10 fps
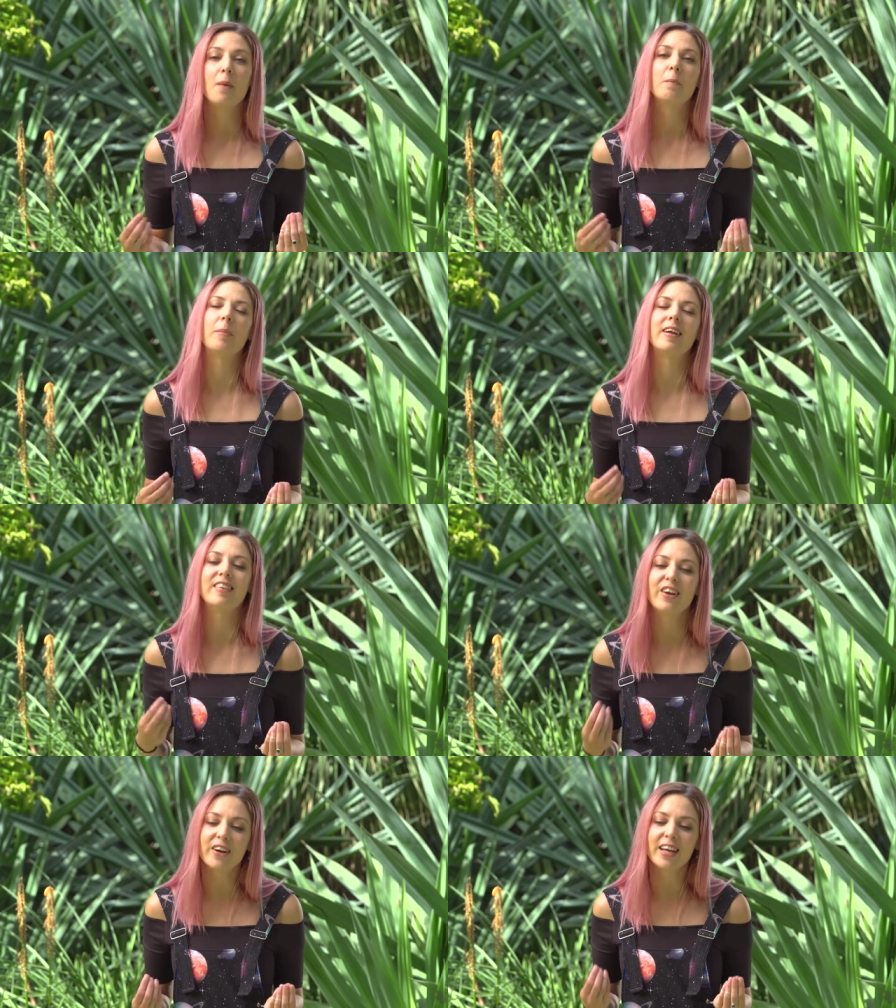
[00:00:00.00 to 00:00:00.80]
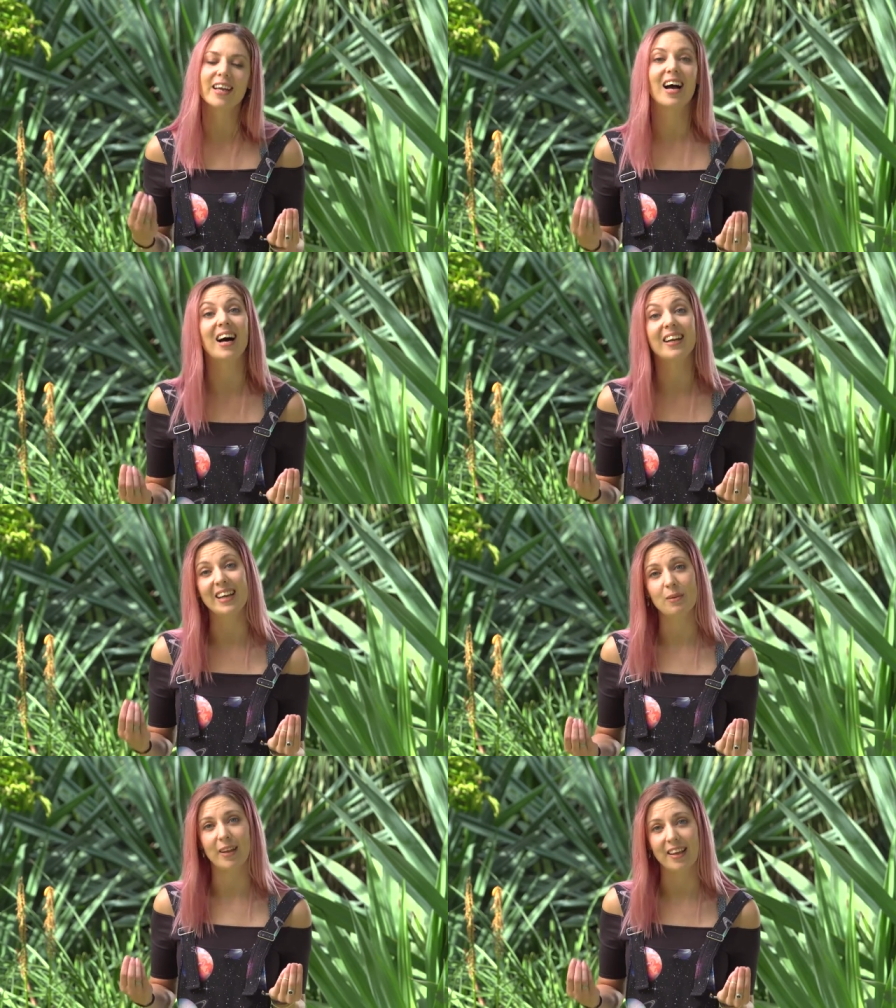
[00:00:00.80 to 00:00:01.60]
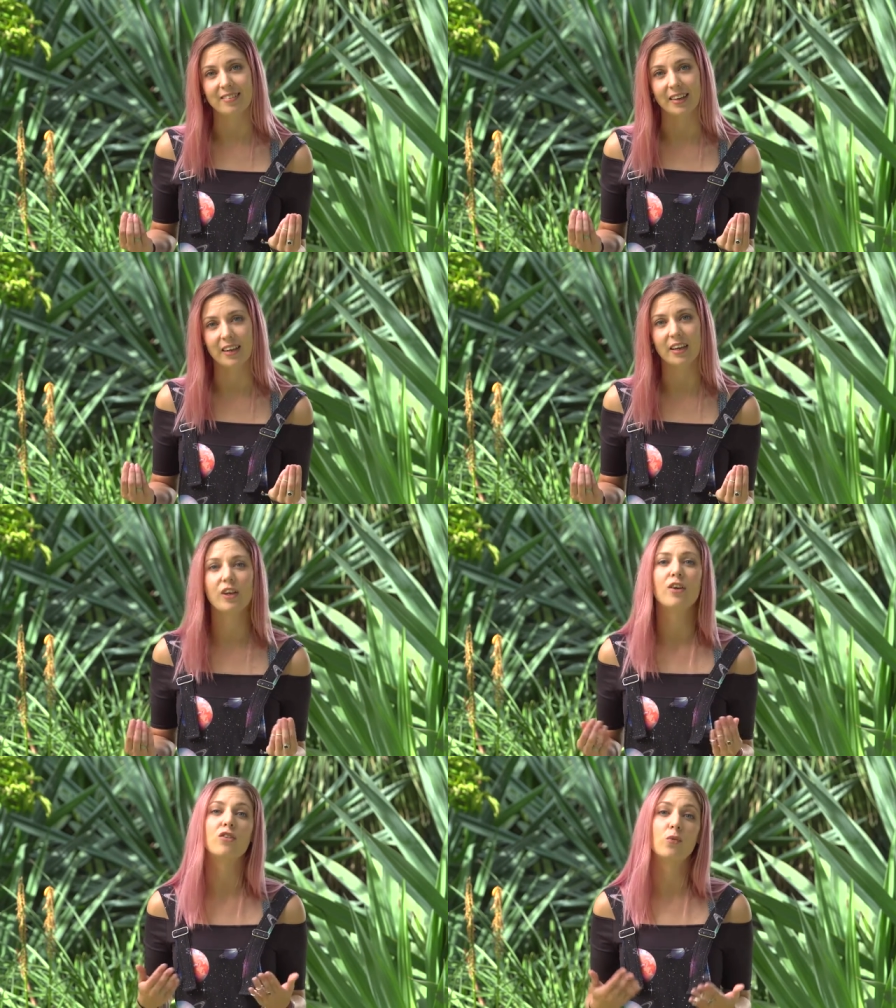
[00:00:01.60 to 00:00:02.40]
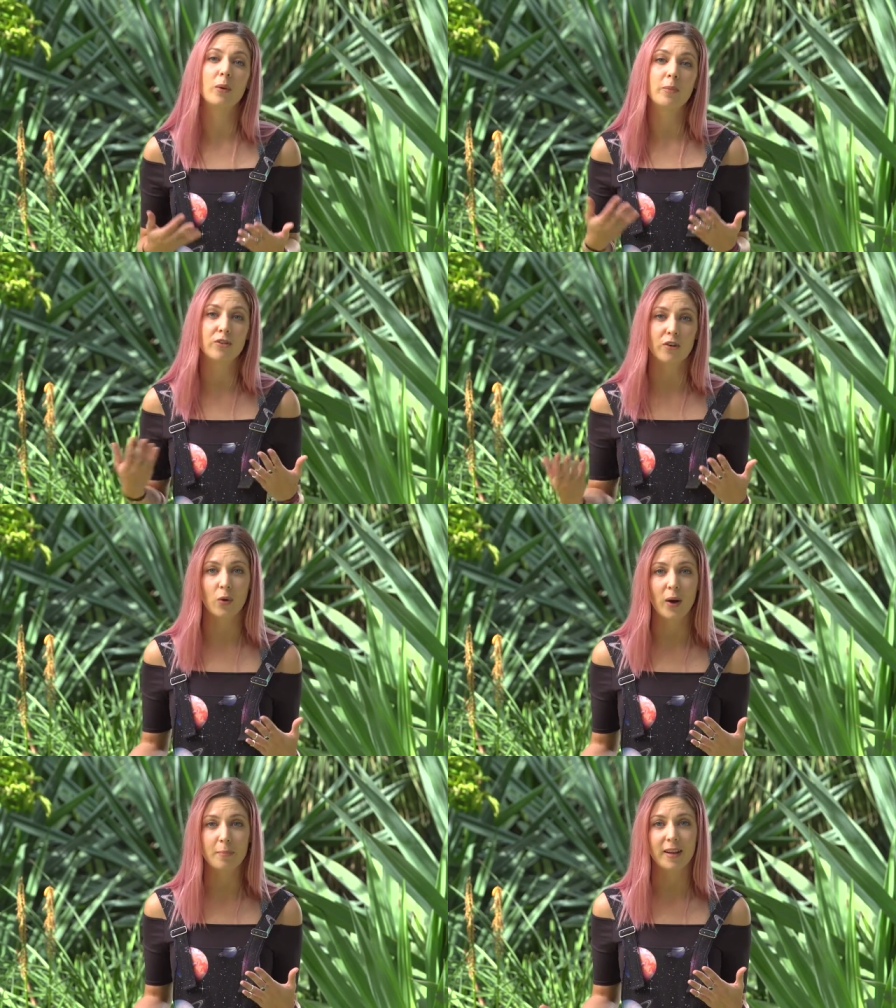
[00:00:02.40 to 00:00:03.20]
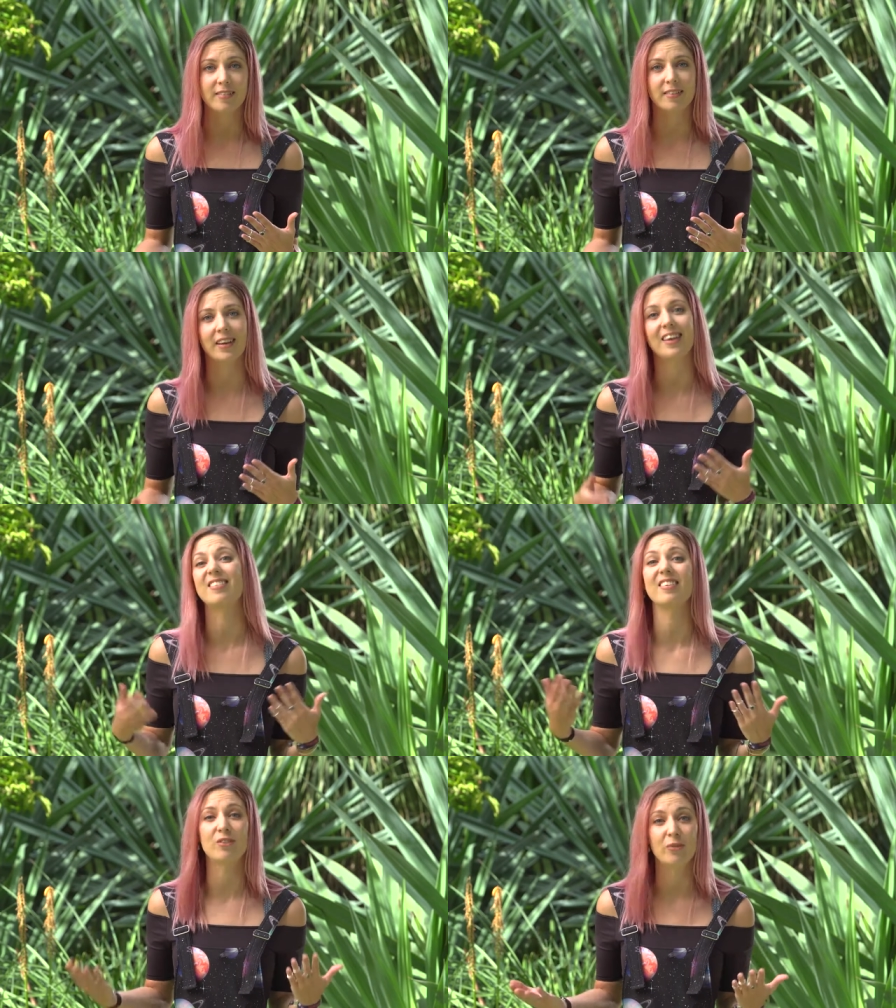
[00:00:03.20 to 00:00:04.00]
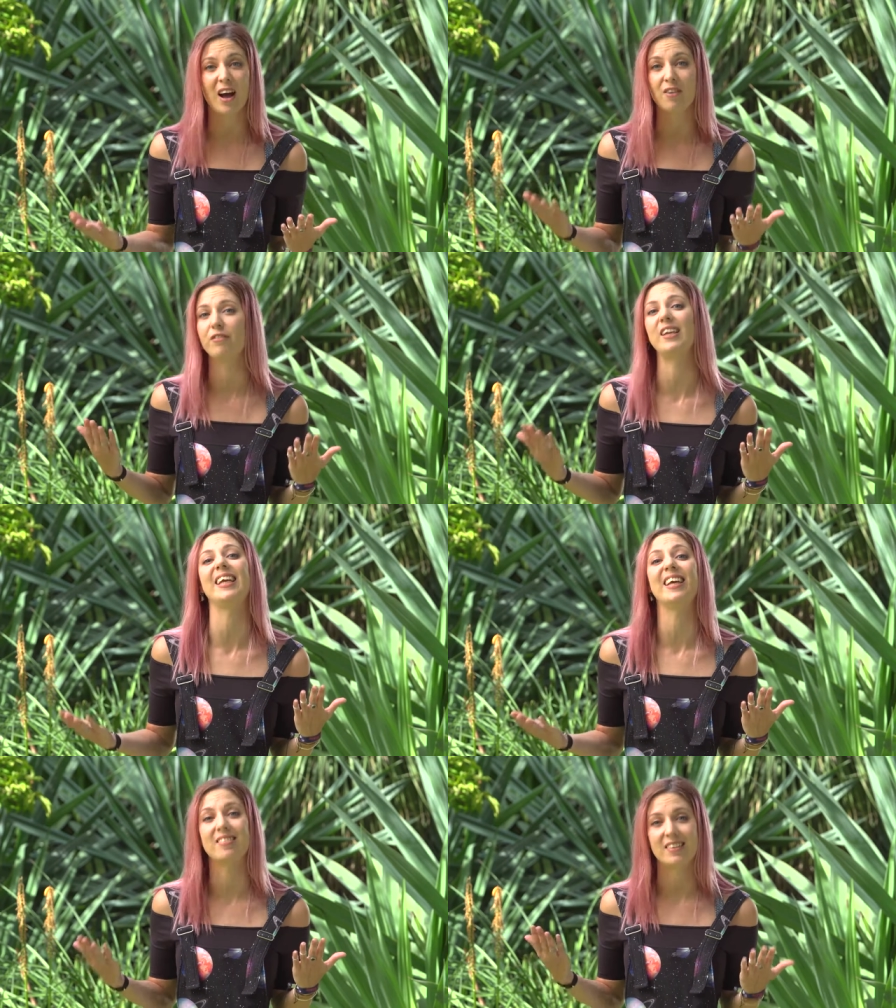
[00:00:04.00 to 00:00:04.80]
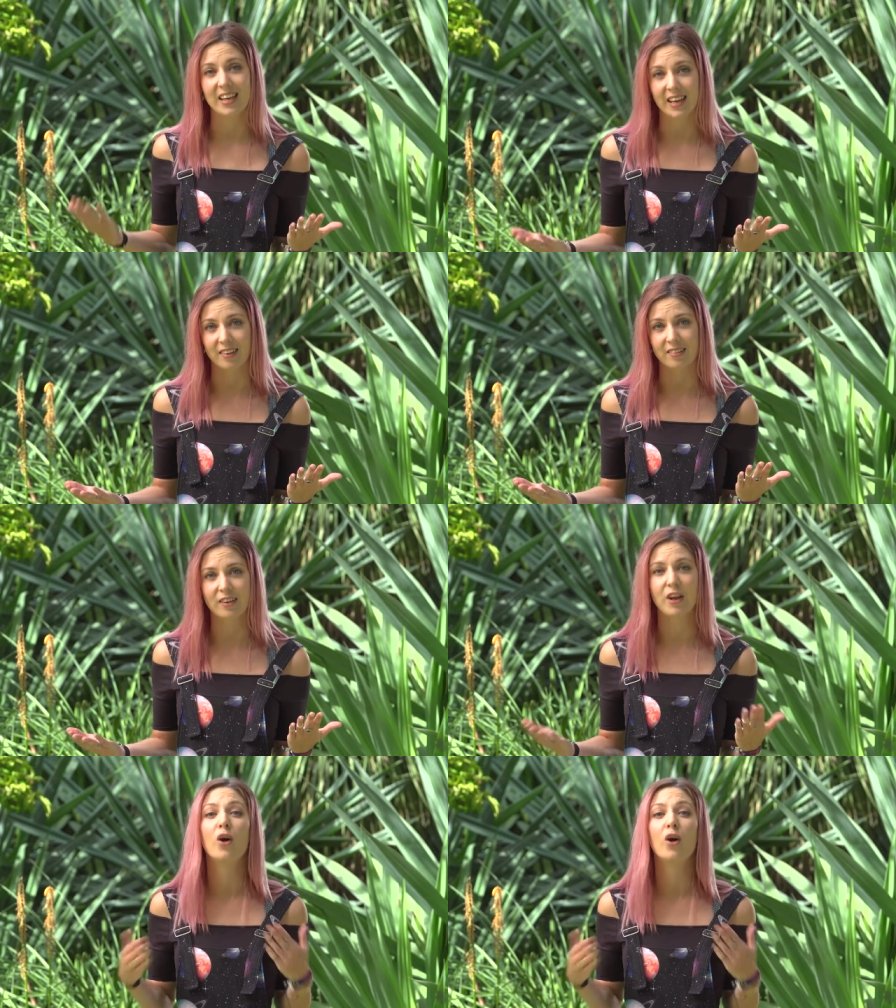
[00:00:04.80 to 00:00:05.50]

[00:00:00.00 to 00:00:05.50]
But bacteria can't eat plastic, so when we throw away plastic, it sits around for years and years.